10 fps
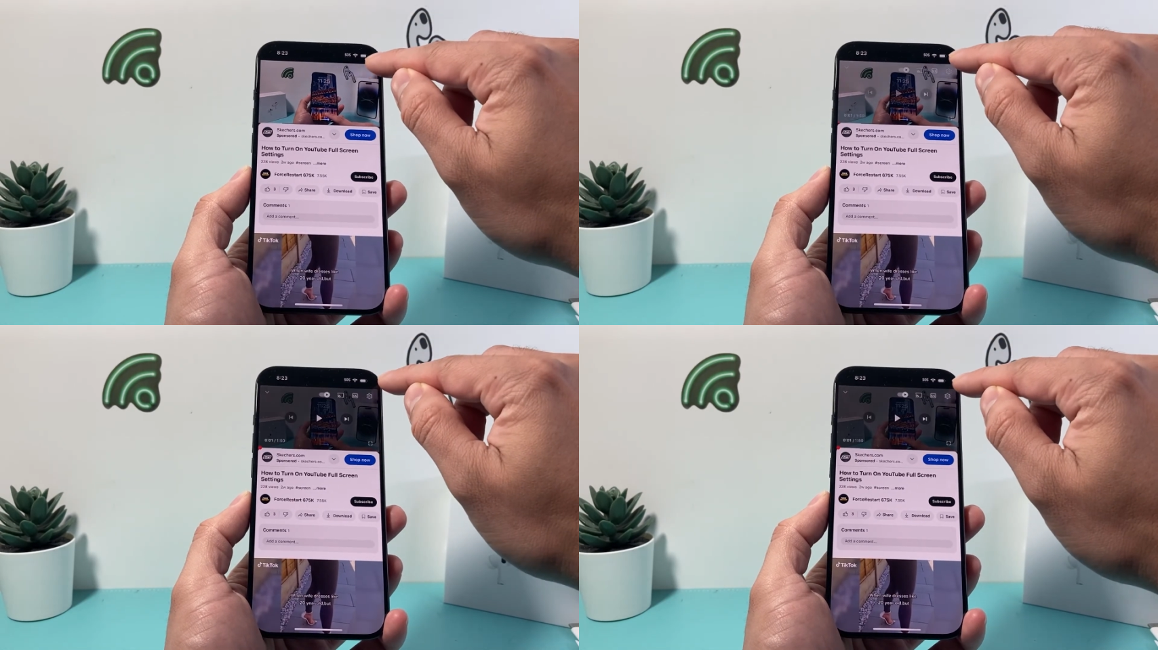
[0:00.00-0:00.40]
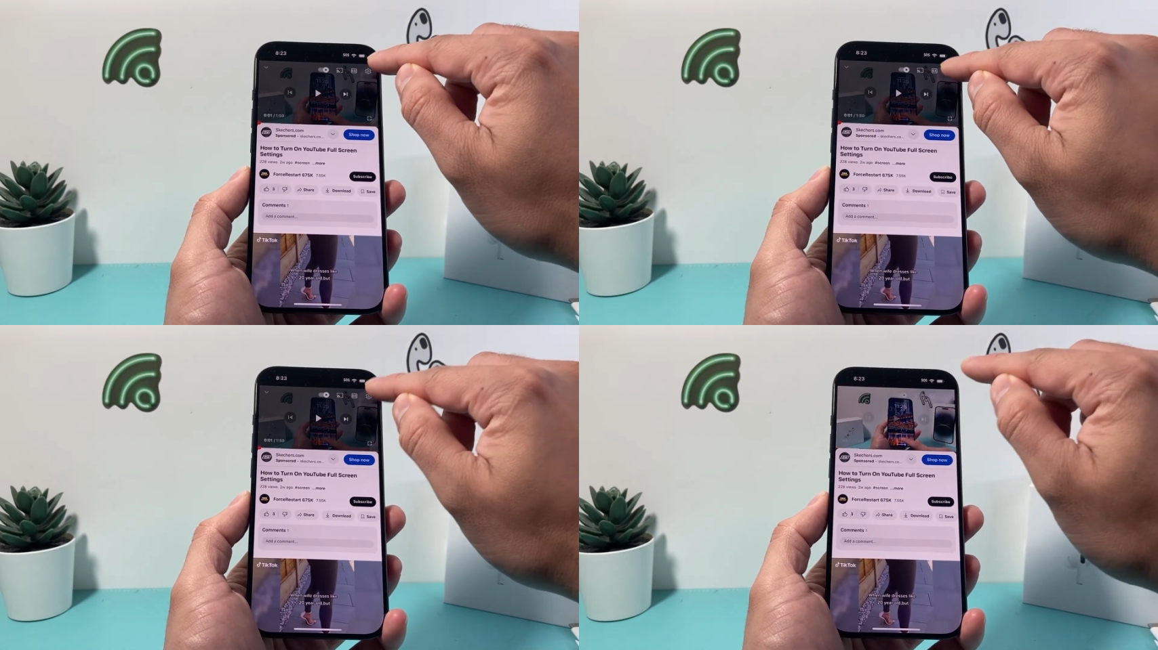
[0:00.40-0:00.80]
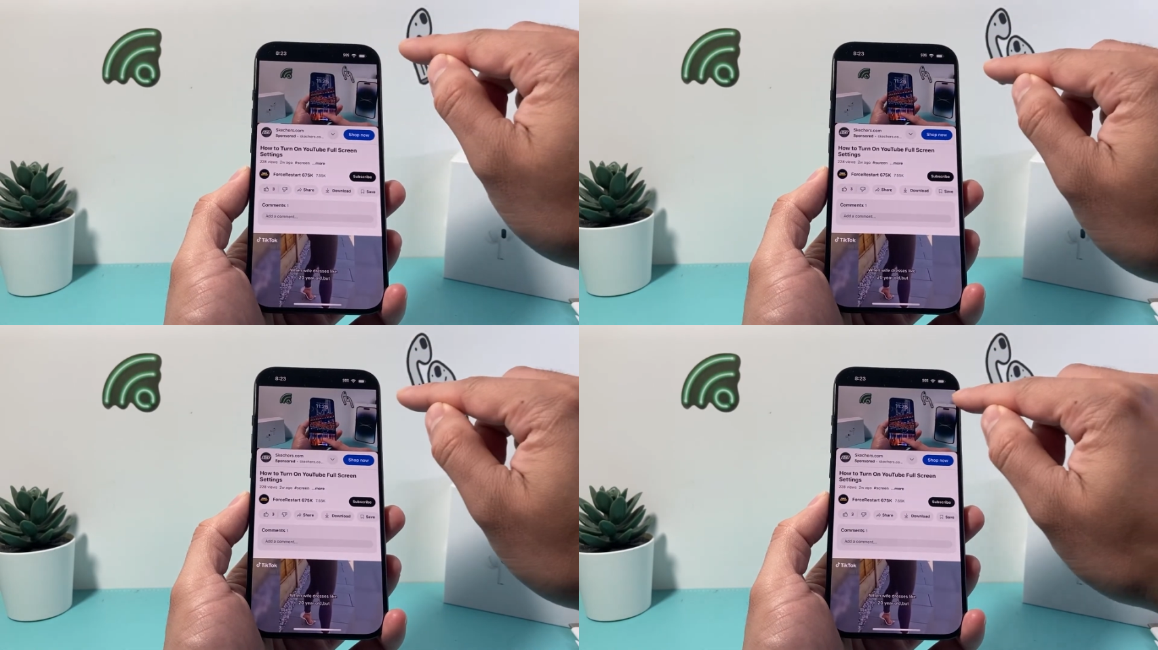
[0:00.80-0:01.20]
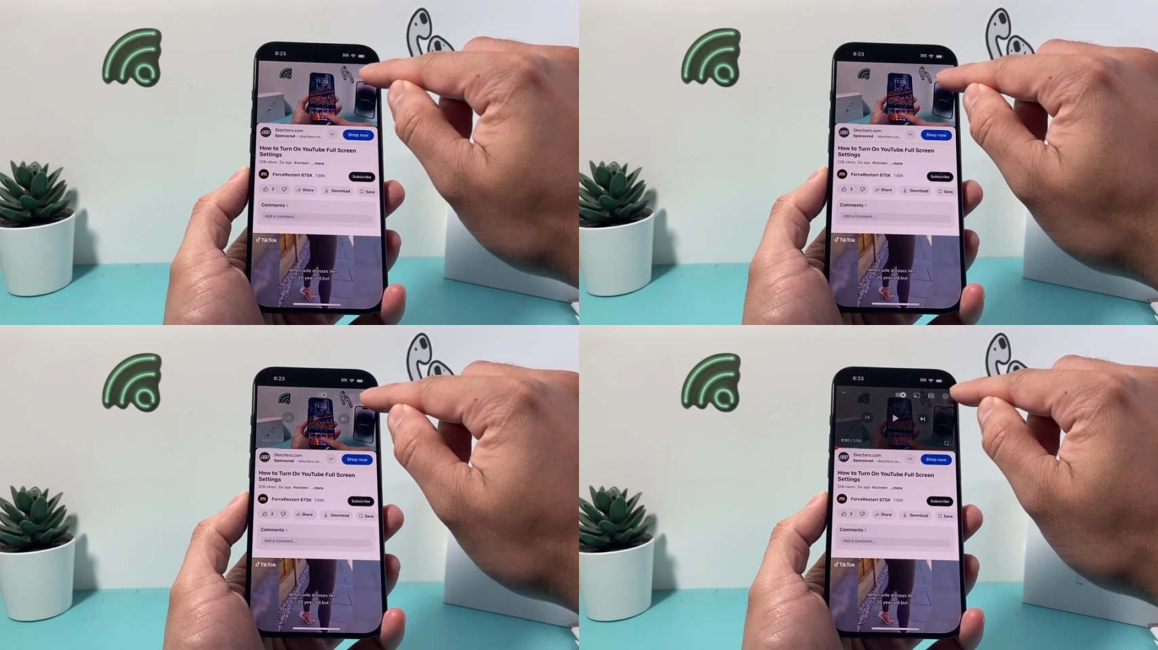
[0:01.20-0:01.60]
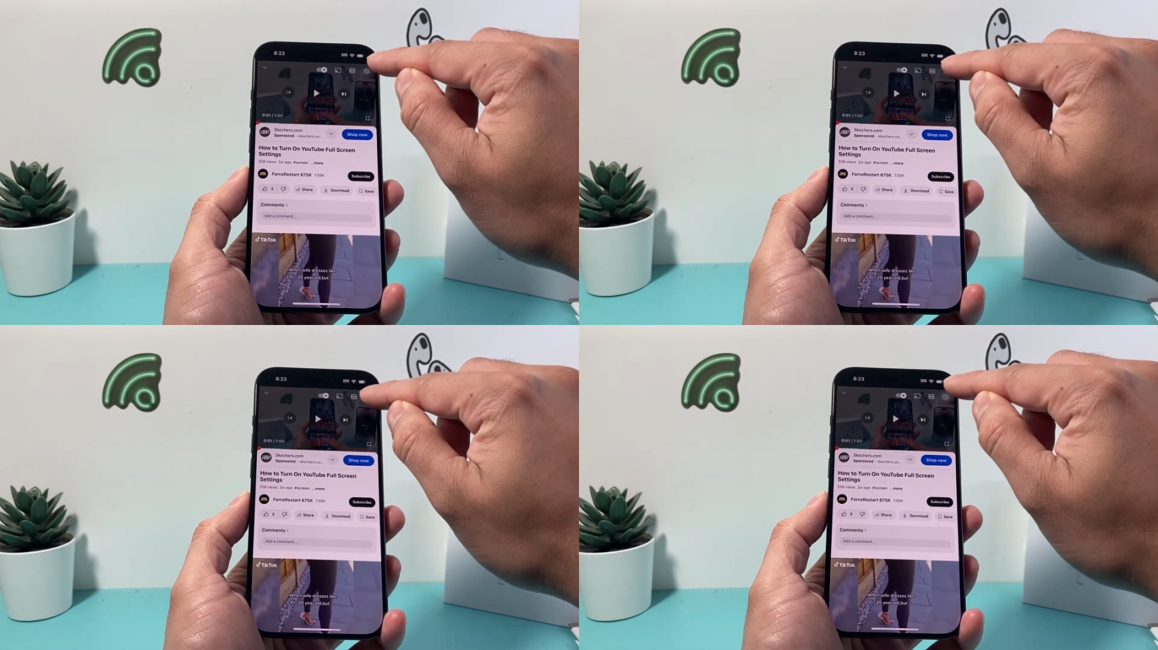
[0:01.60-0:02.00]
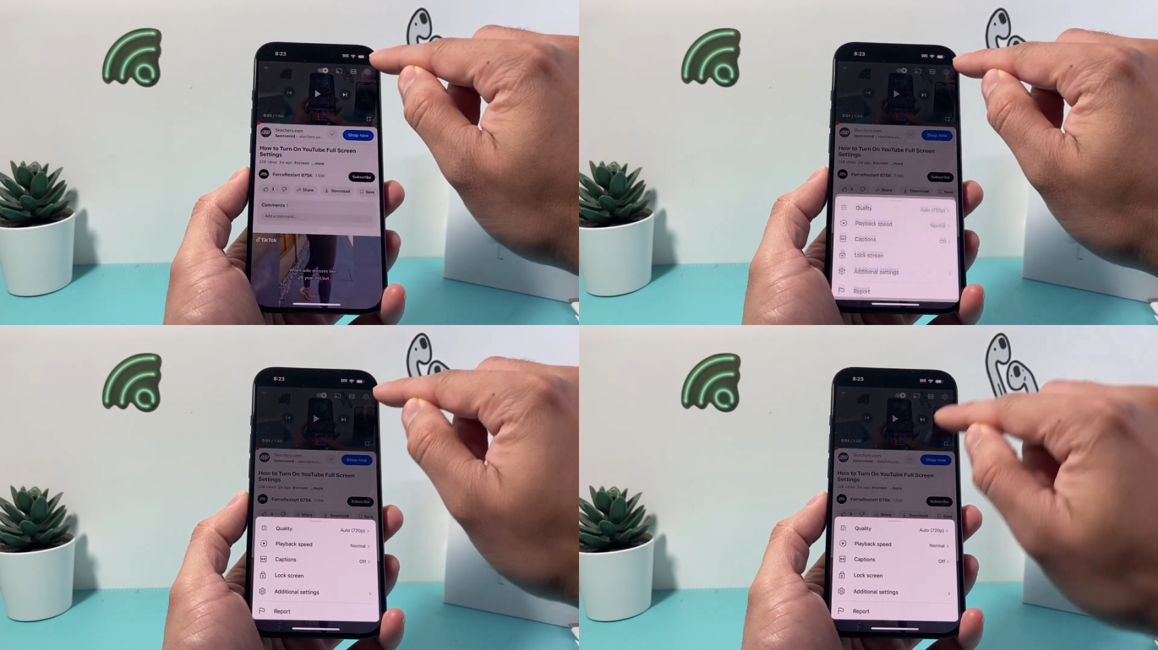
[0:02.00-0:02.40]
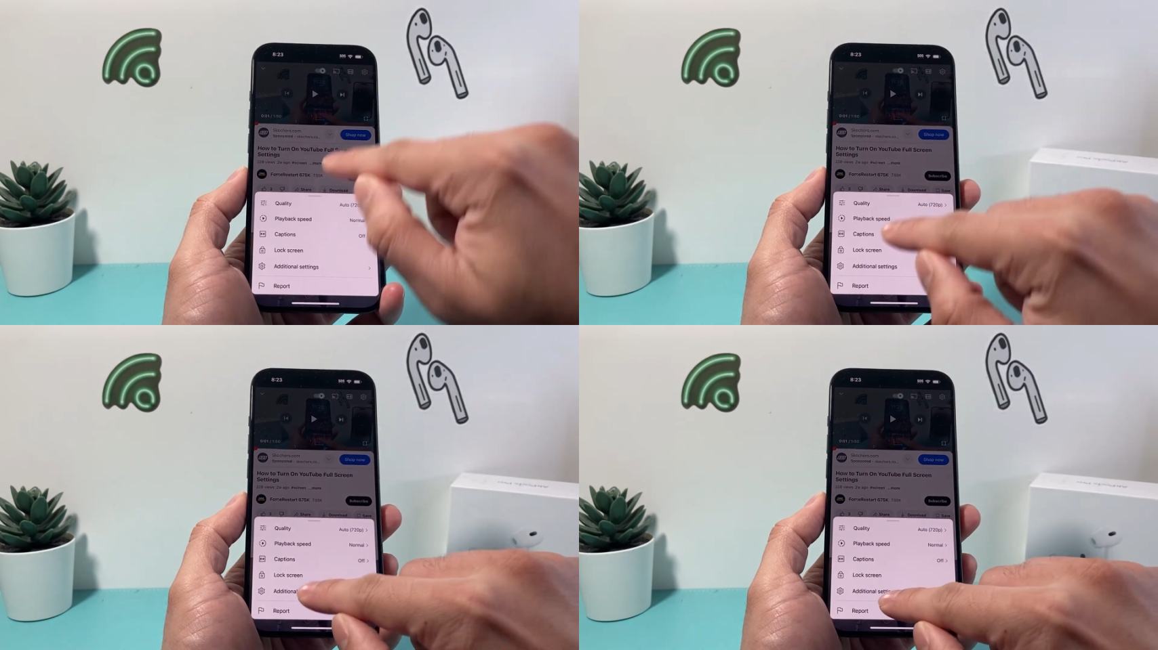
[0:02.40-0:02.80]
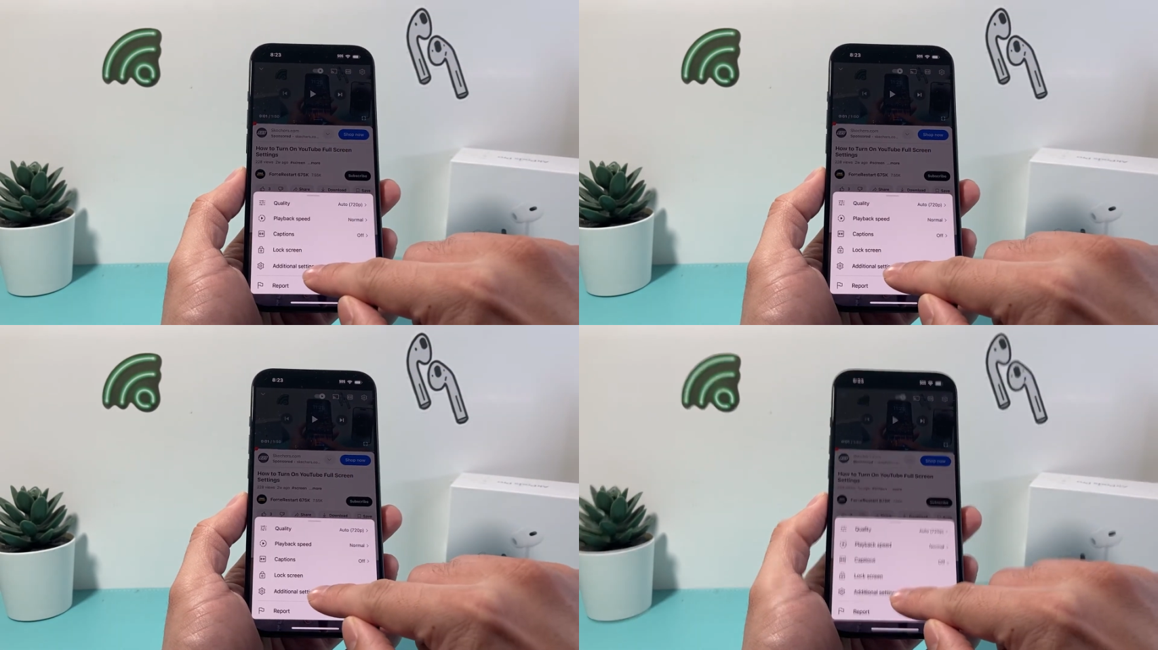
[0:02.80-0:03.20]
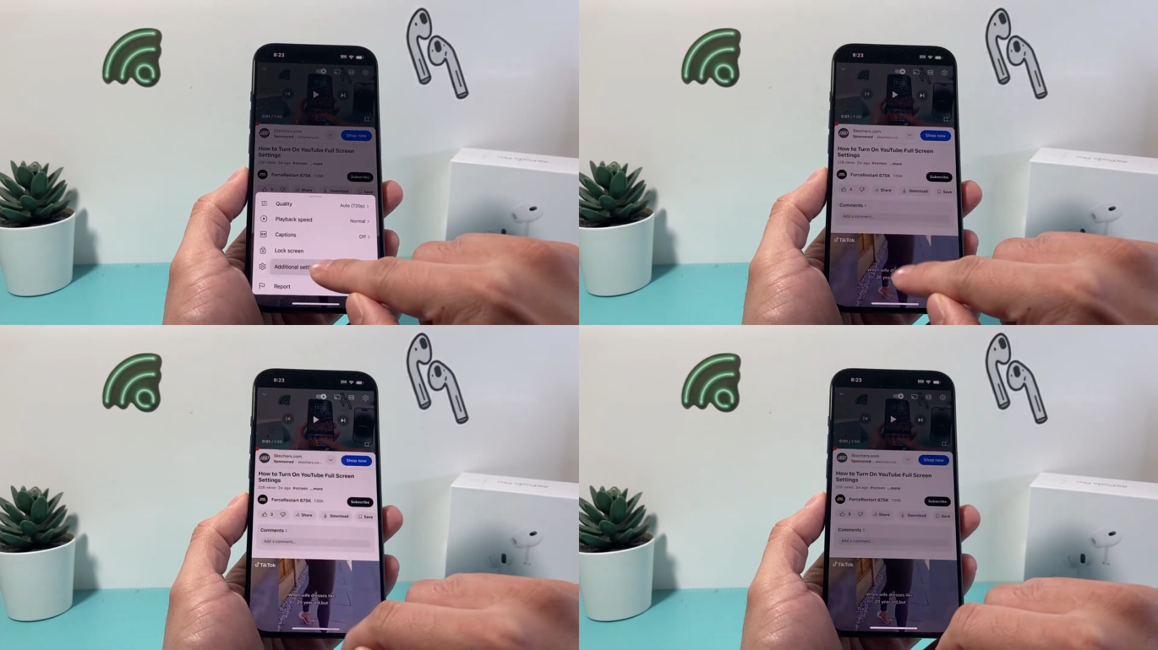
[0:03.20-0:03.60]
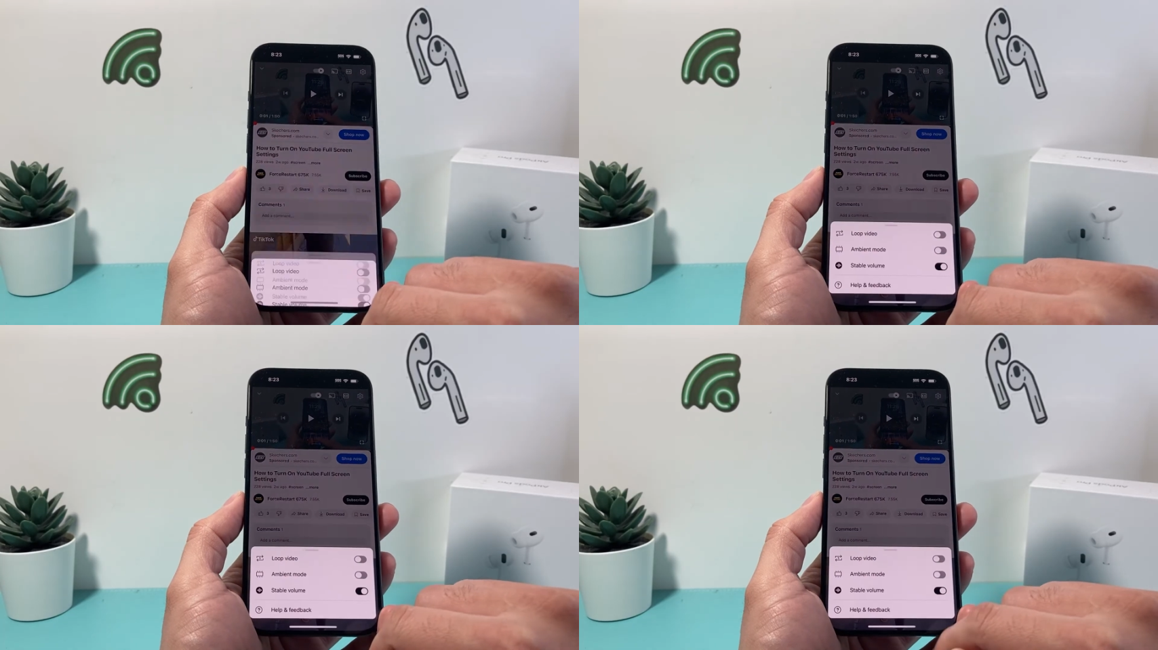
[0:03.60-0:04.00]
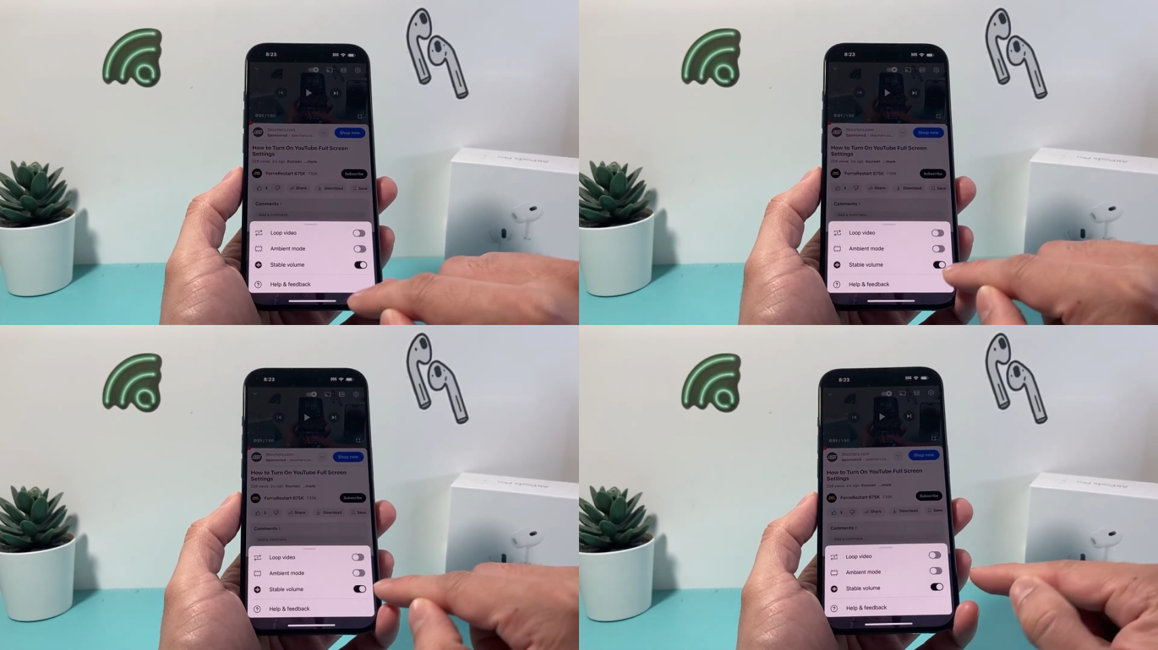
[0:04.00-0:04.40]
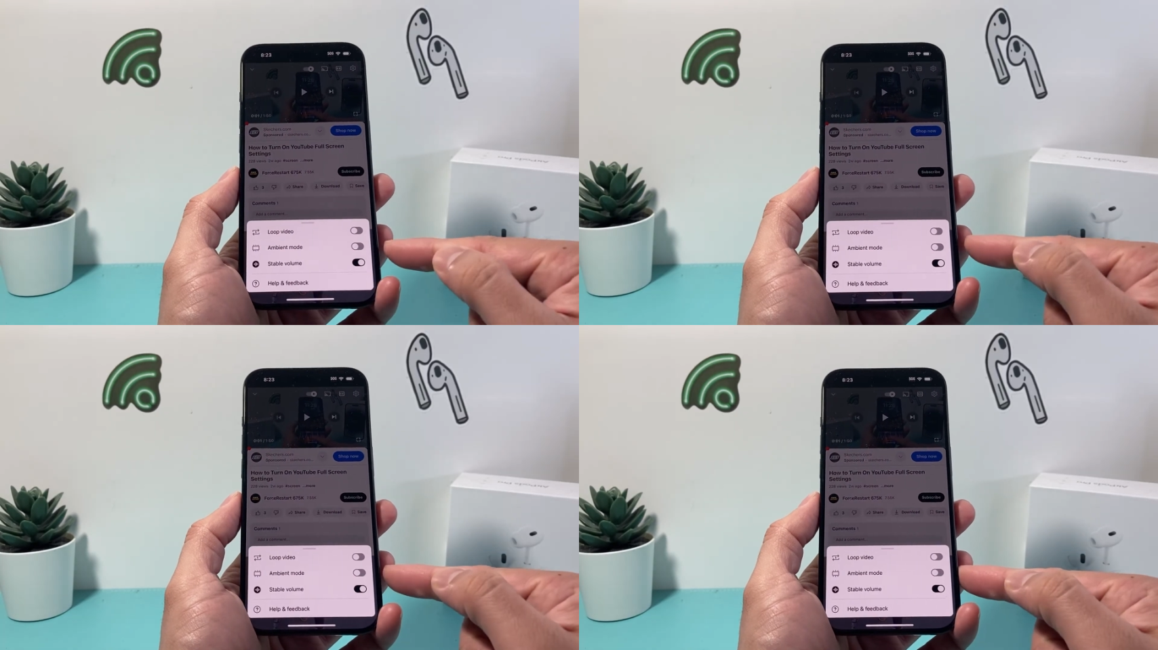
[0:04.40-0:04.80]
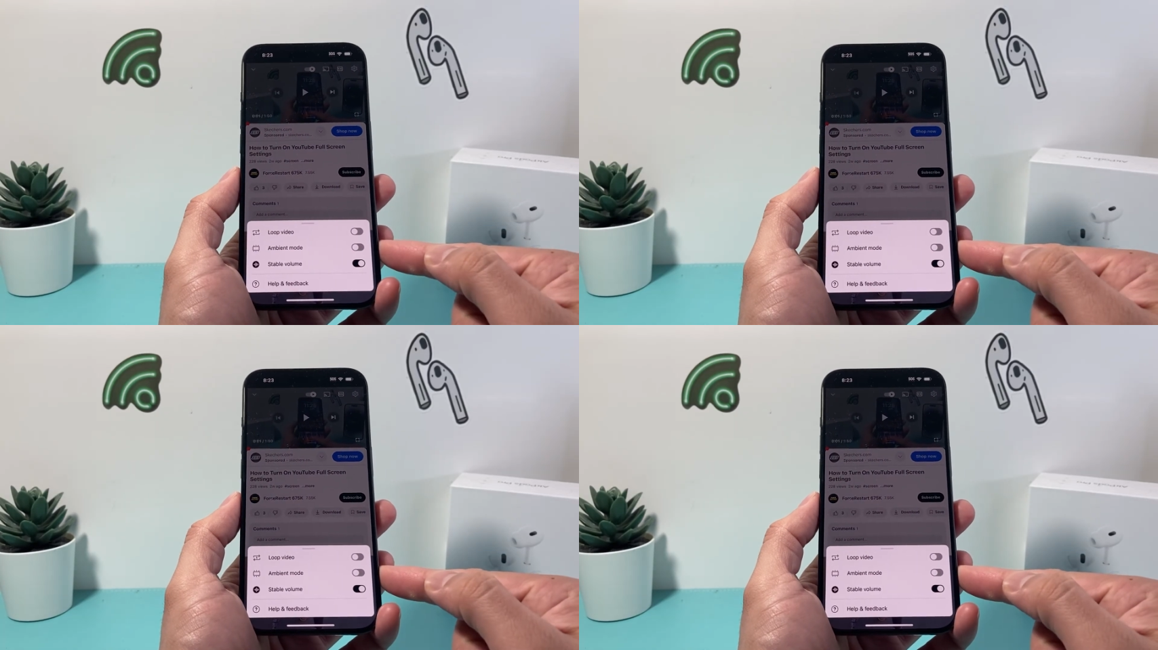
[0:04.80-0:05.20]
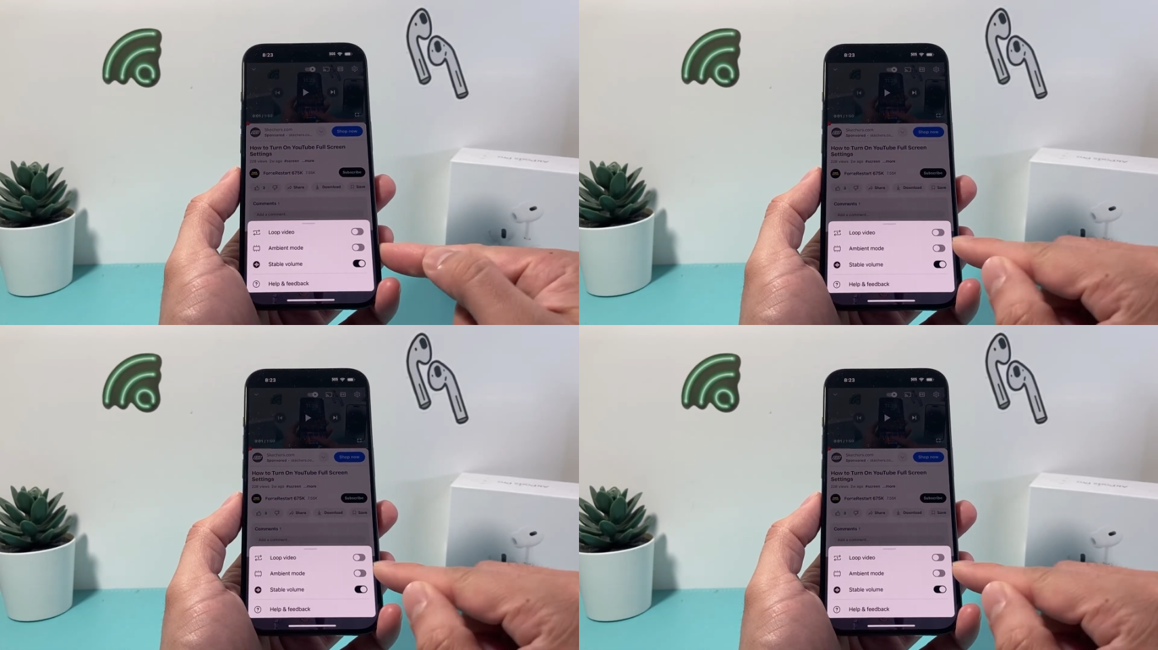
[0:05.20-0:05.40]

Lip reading: Nobody's mouth can be seen.